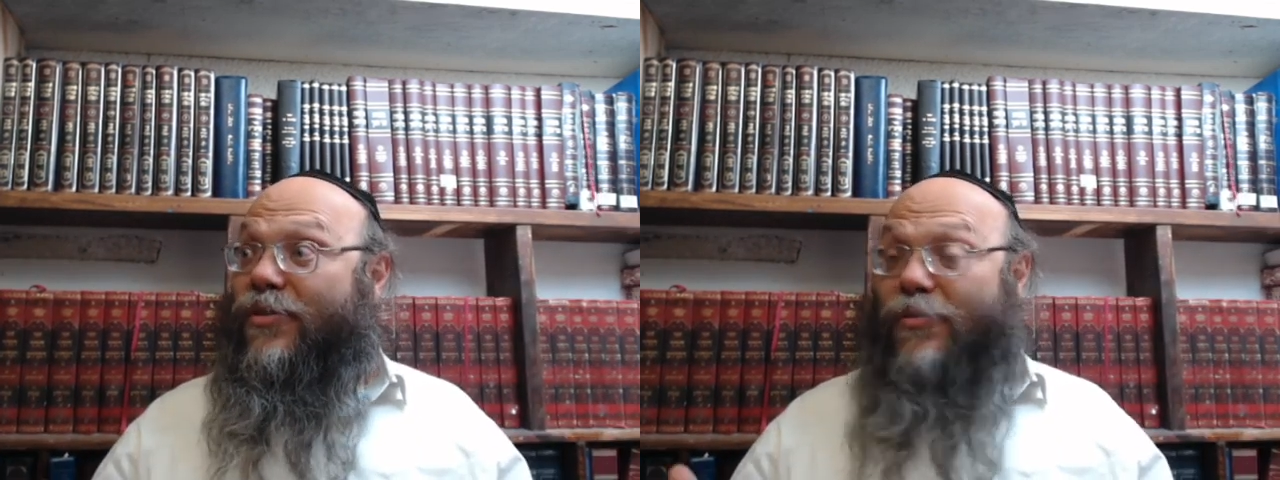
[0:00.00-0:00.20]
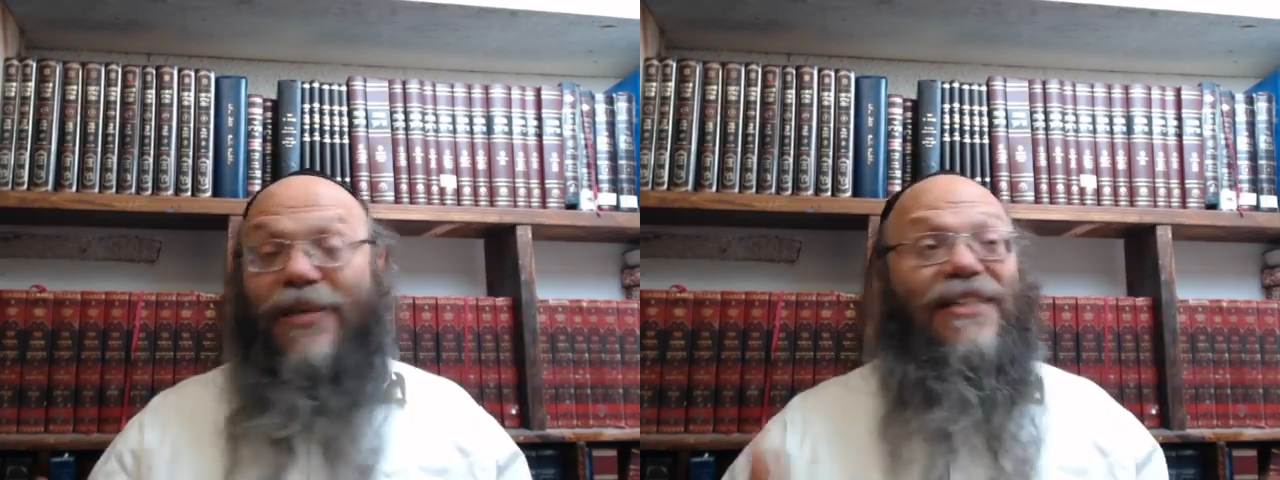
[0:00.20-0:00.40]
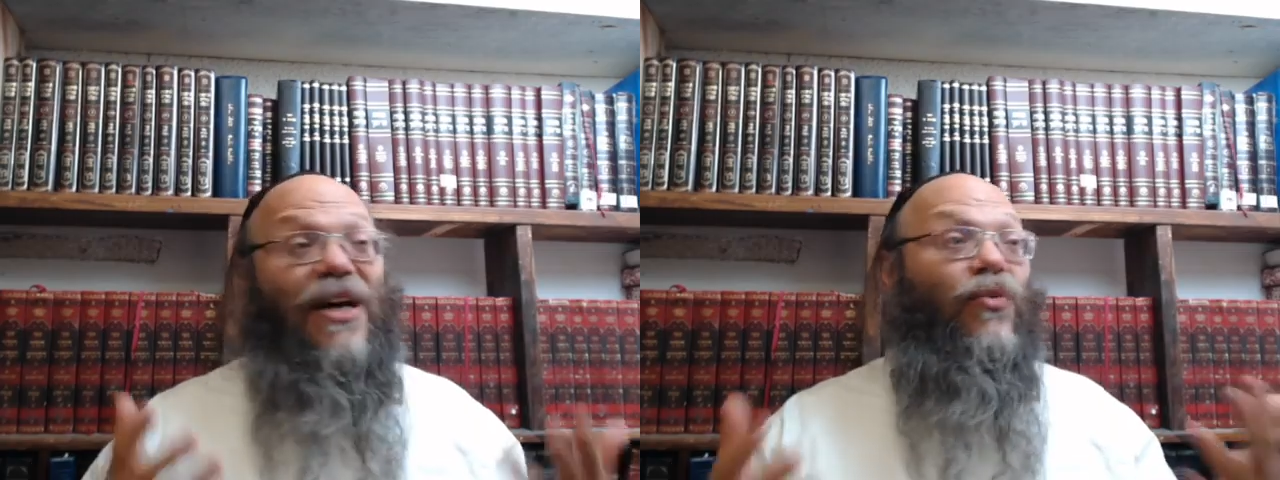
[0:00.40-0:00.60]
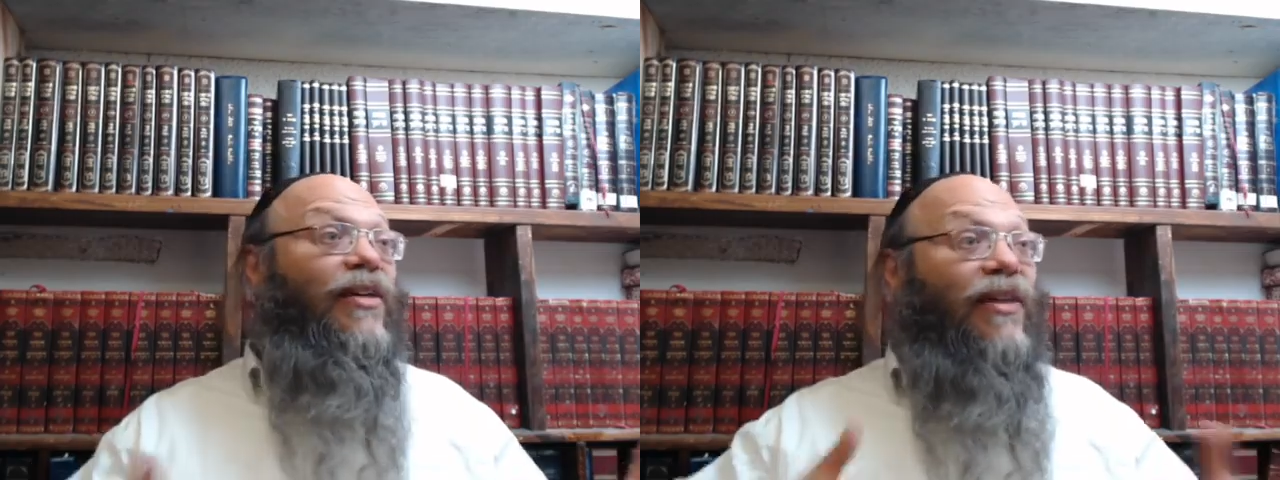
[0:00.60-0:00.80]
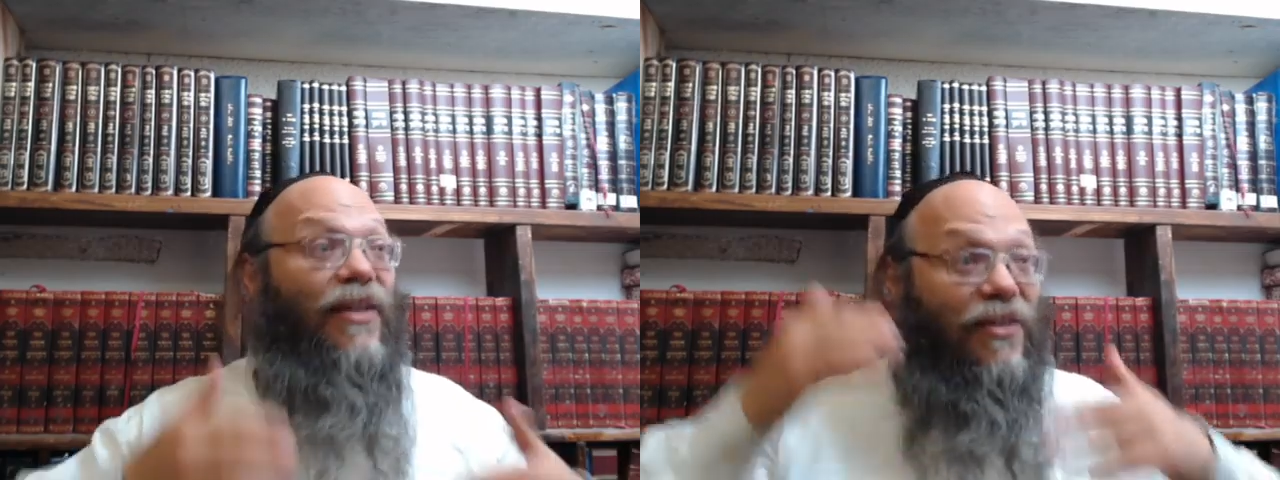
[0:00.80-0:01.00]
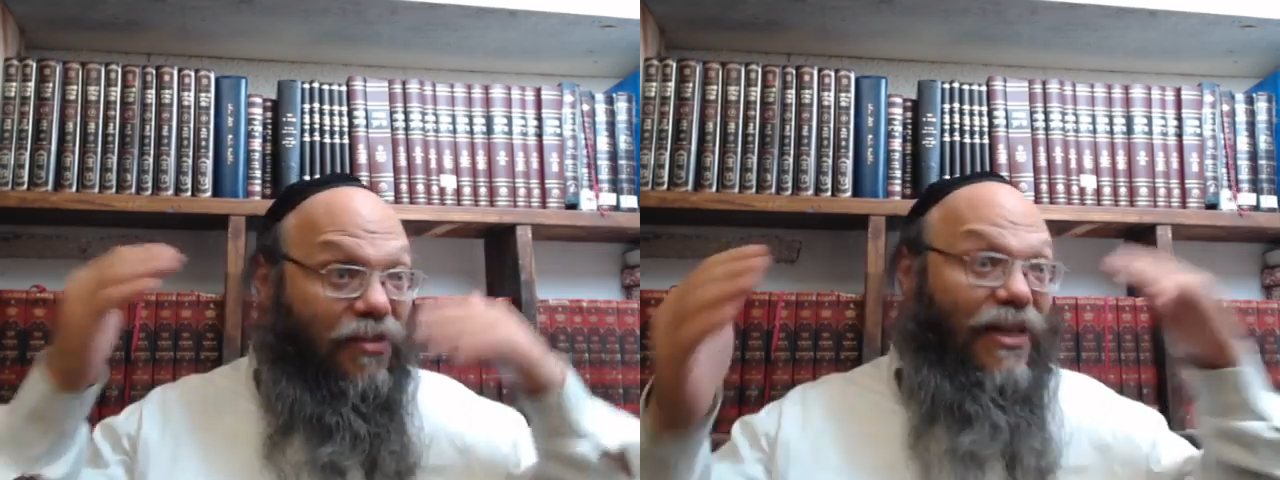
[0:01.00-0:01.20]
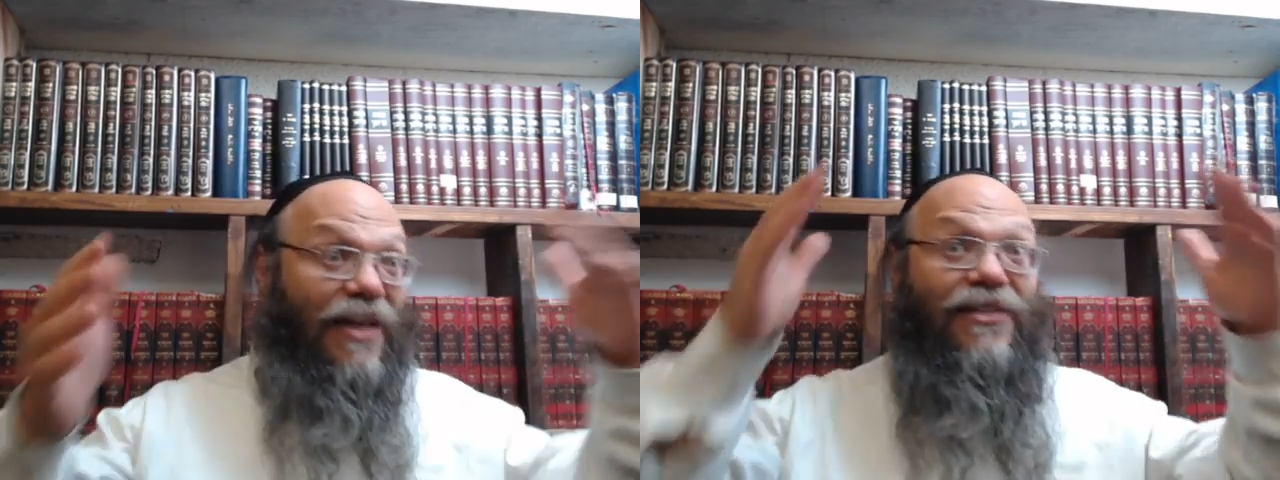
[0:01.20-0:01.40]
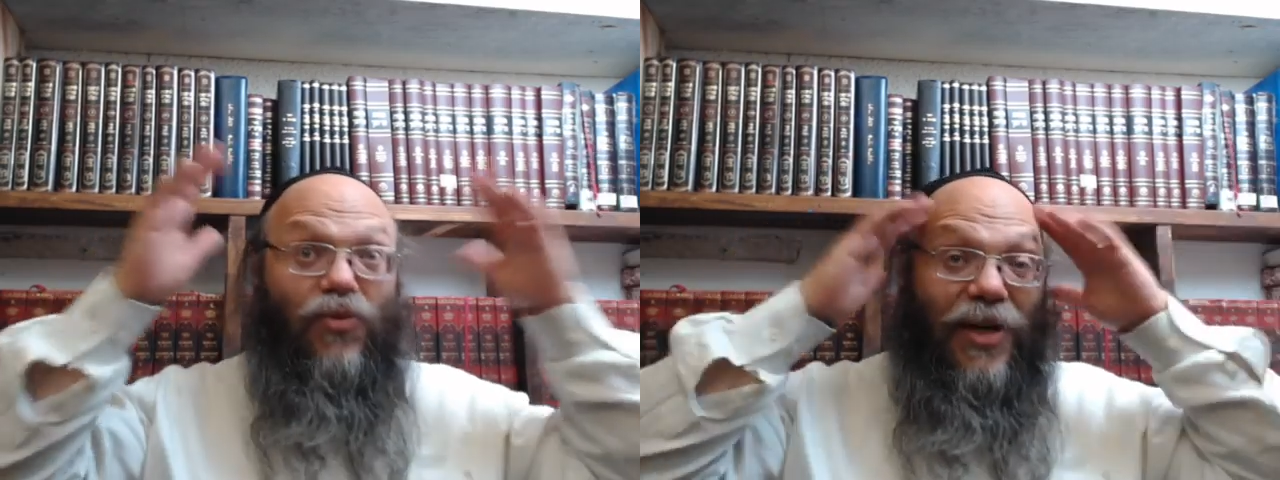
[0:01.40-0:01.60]
But someone
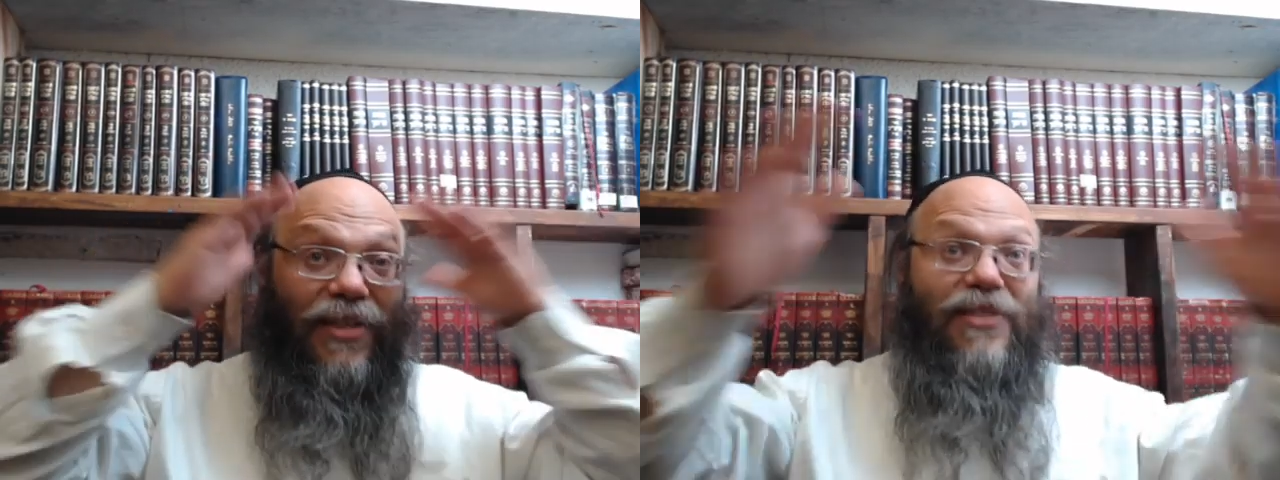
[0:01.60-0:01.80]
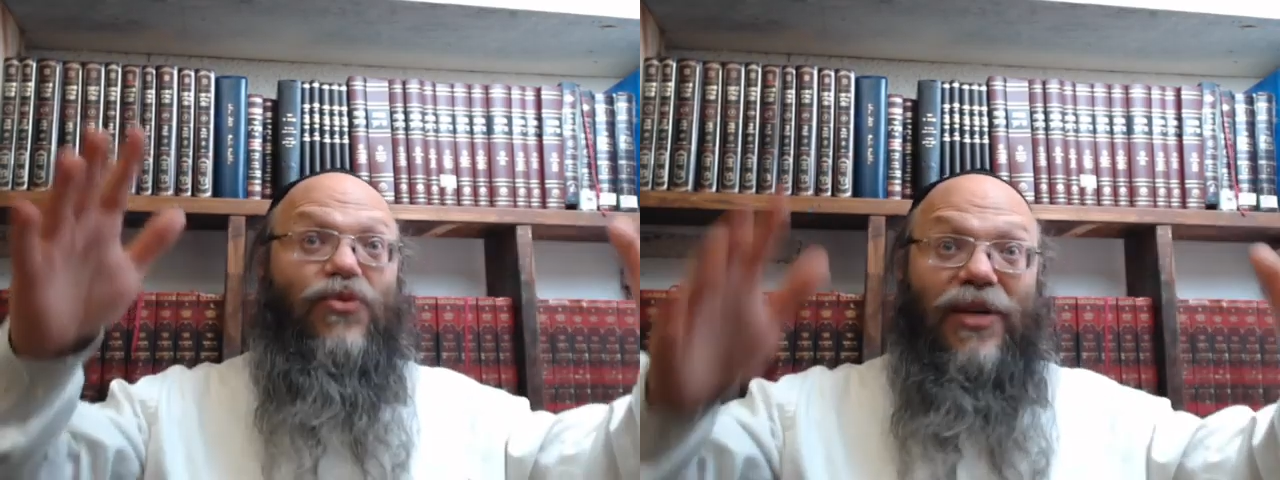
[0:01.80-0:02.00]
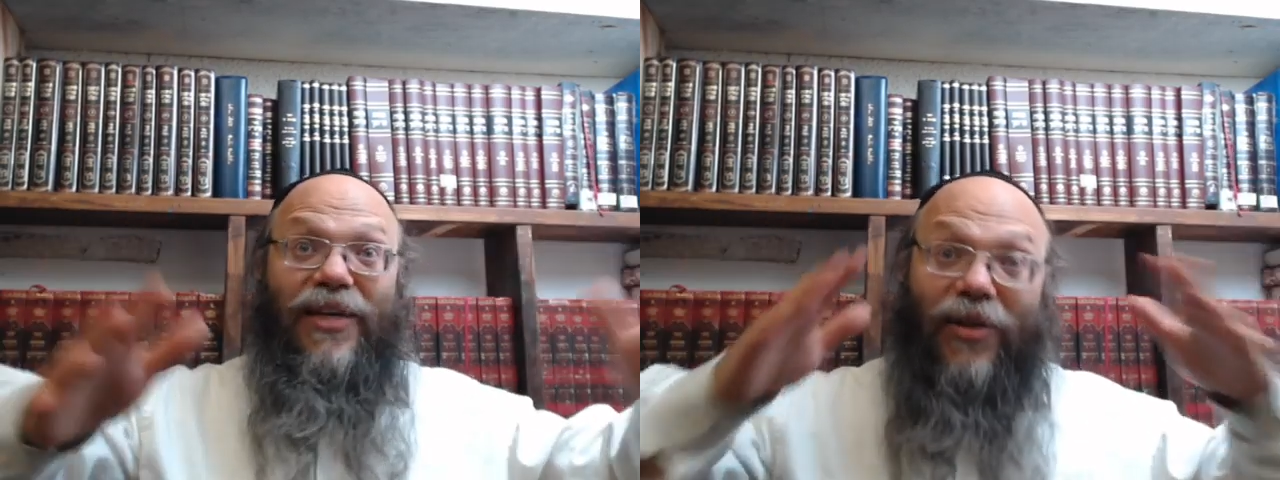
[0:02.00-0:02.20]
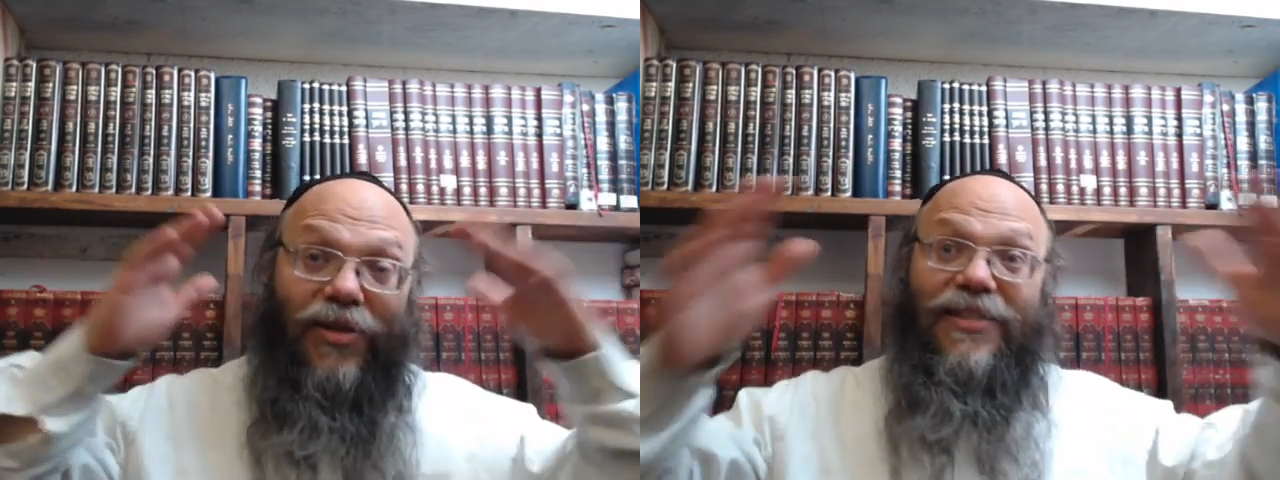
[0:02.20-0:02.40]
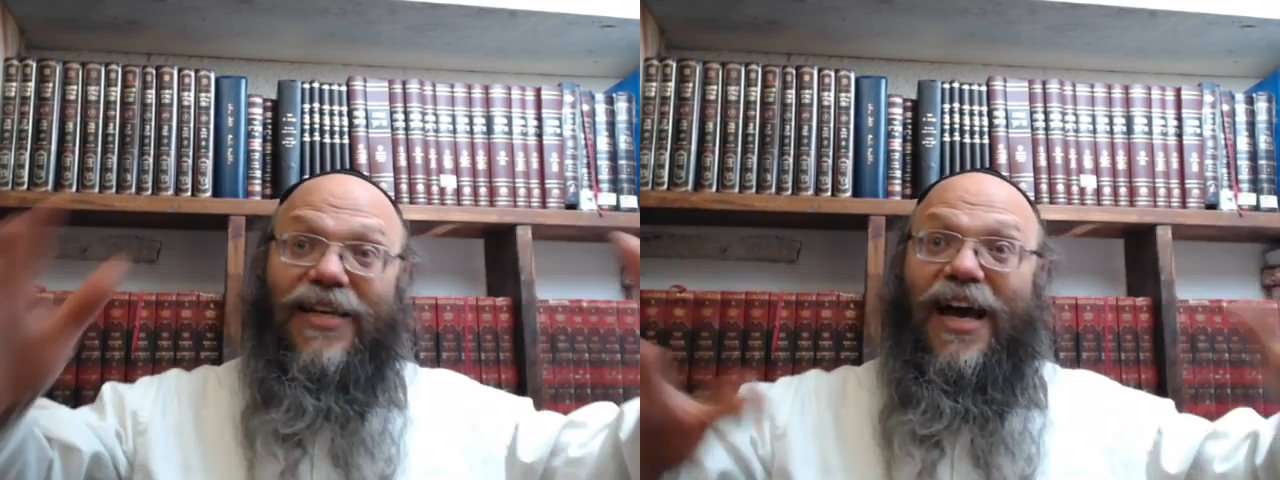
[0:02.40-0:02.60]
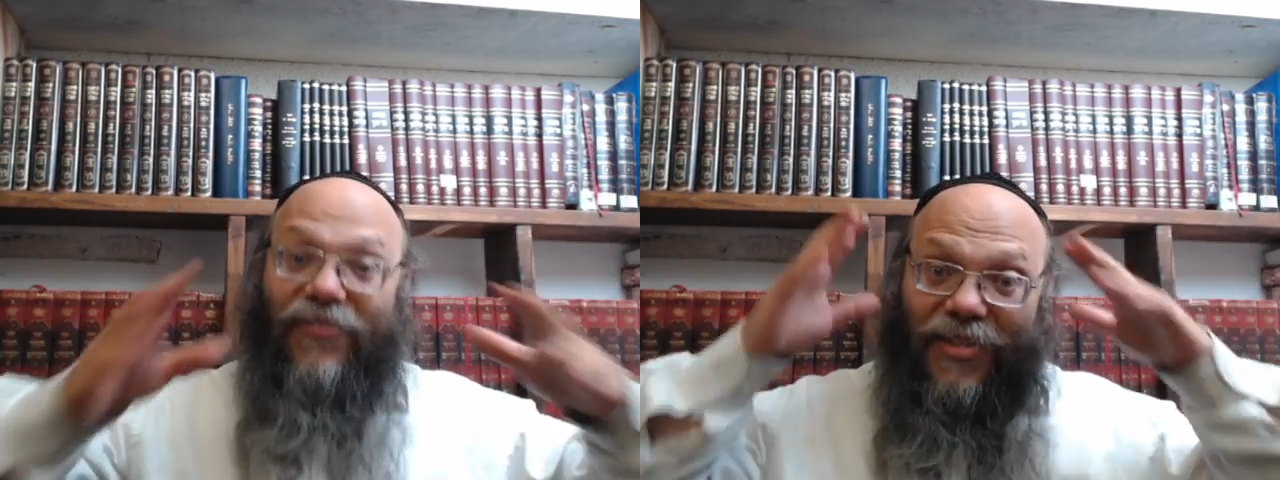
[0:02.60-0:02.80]
that's what he's doing all his life,